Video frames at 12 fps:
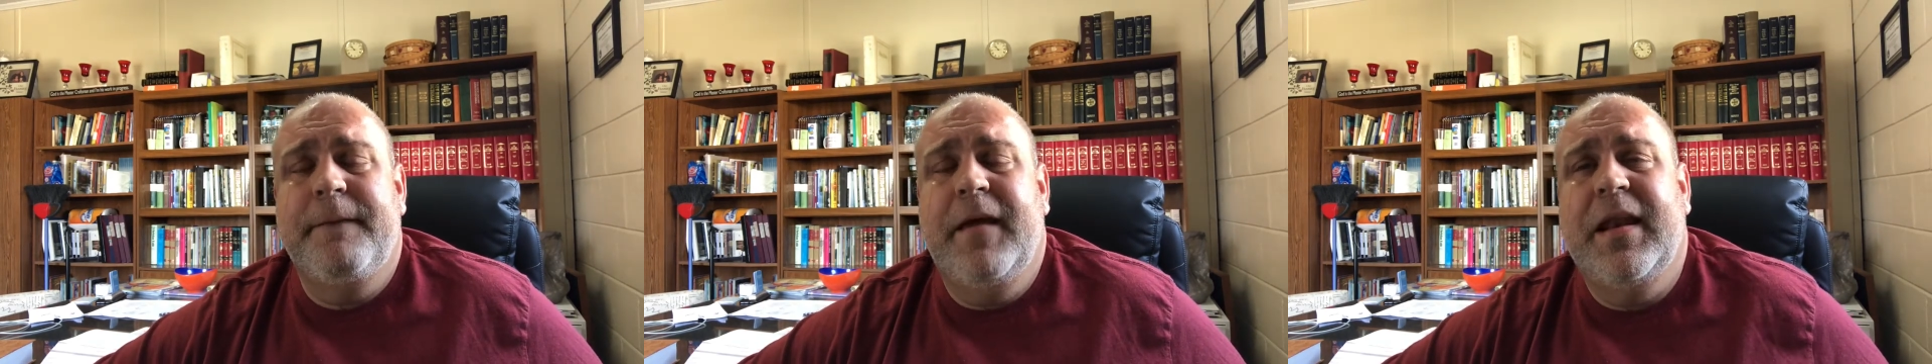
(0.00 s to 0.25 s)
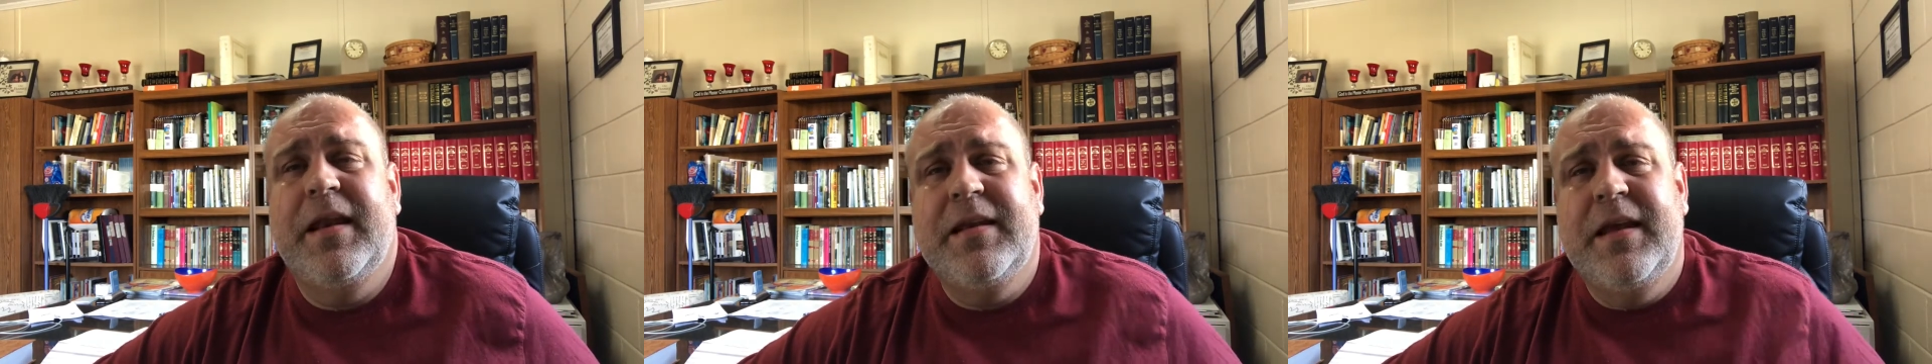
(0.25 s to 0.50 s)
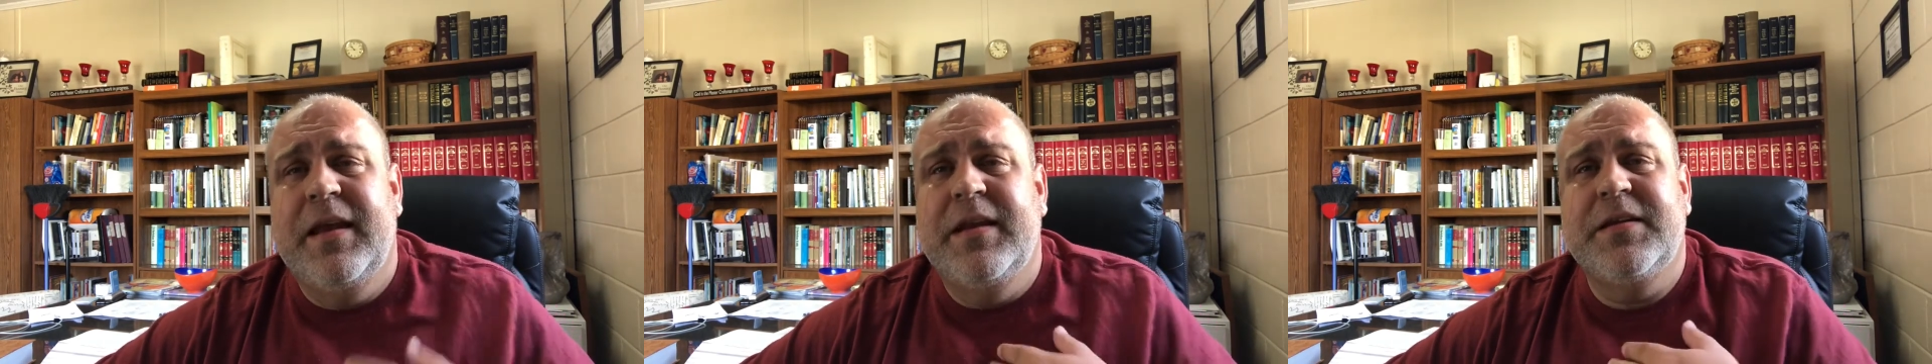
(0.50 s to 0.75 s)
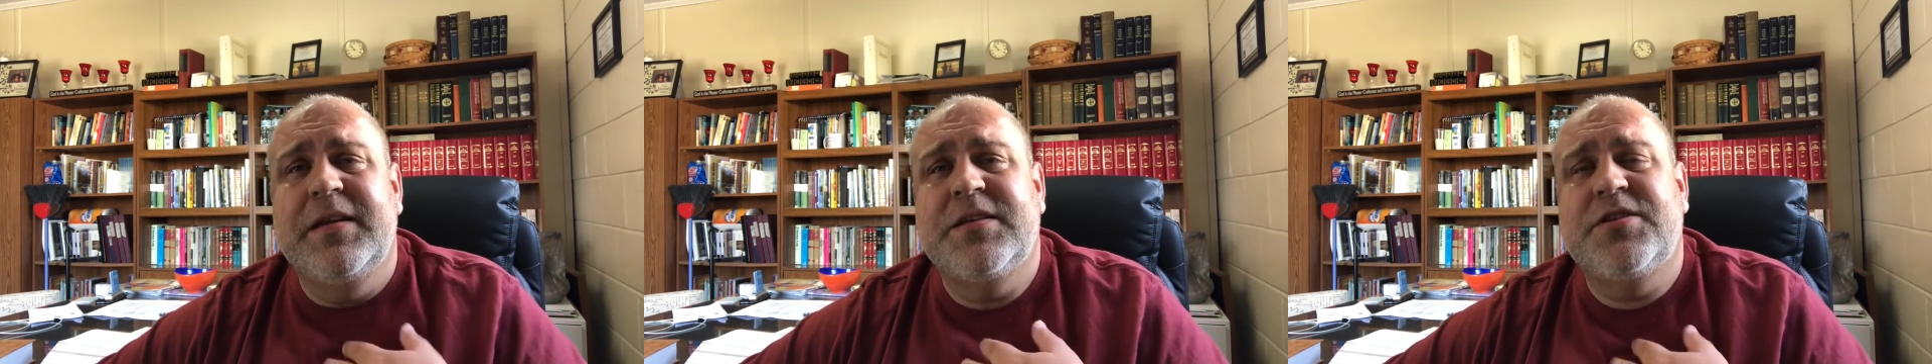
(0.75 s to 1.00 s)
And, it, and
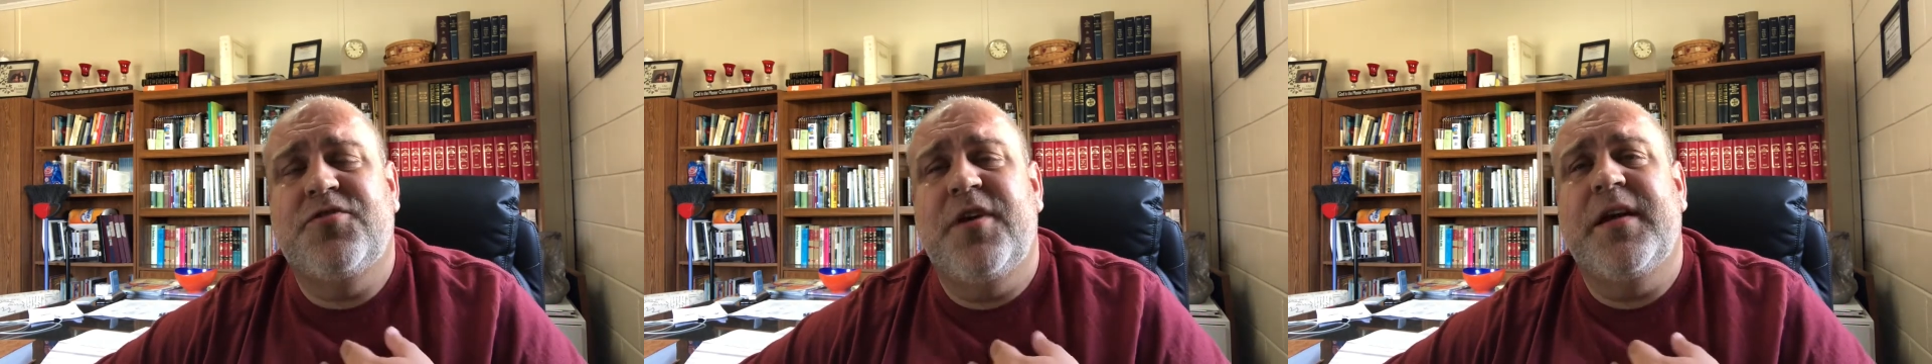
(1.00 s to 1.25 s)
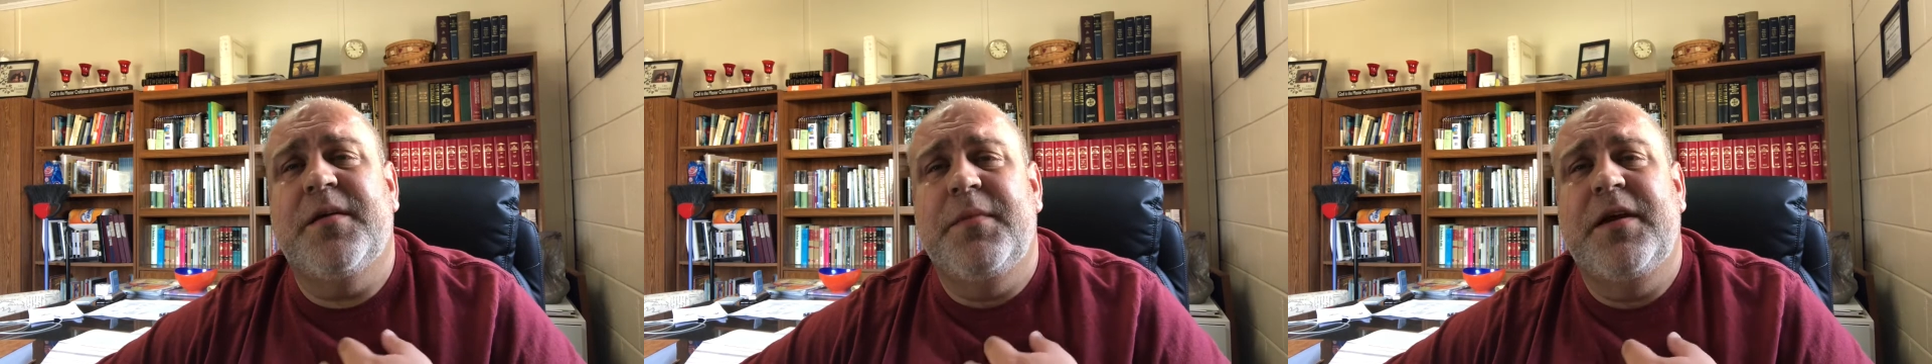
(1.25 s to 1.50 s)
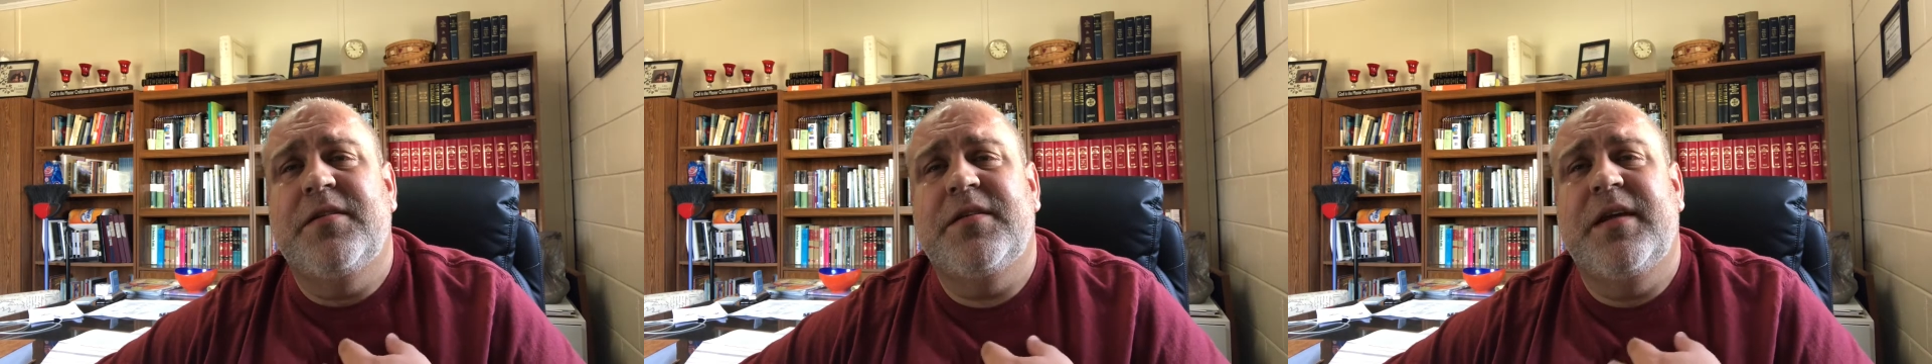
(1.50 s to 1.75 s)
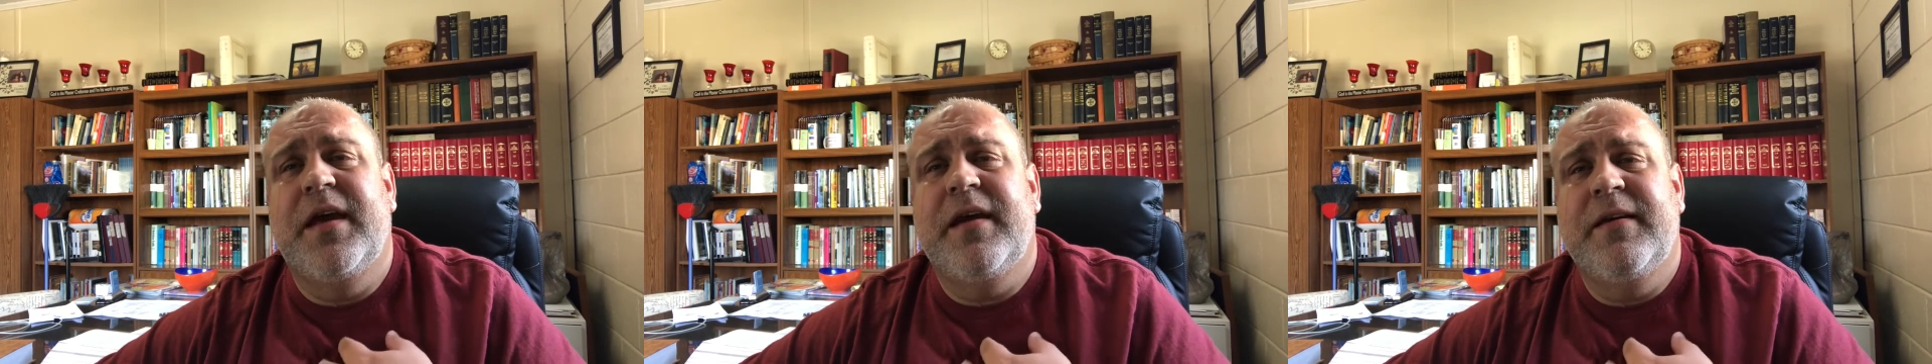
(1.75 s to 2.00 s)
it, it's striking me
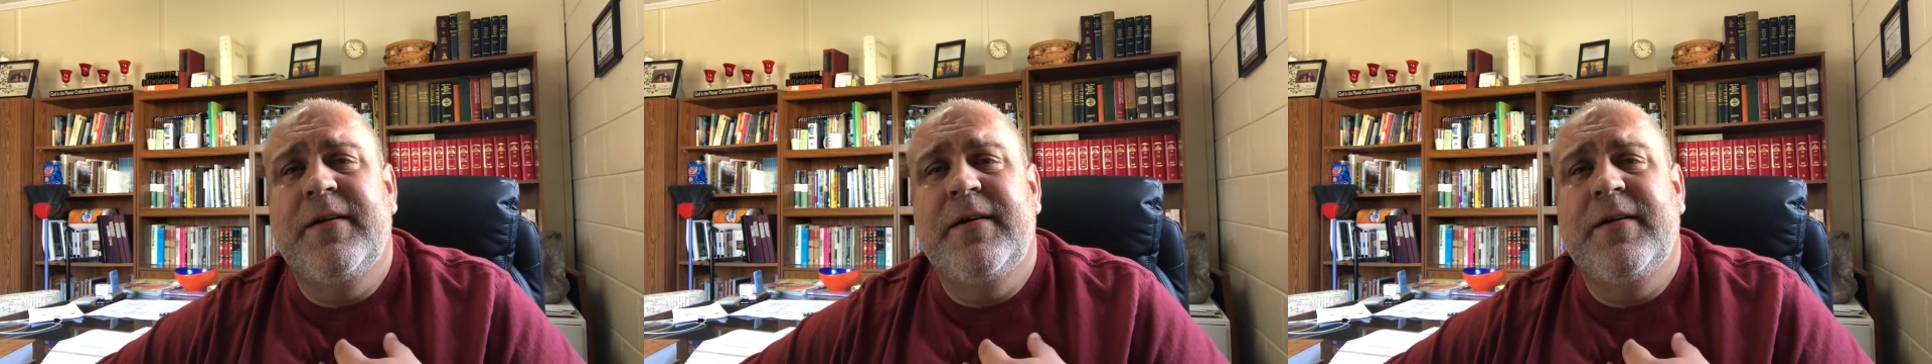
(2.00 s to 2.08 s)
today.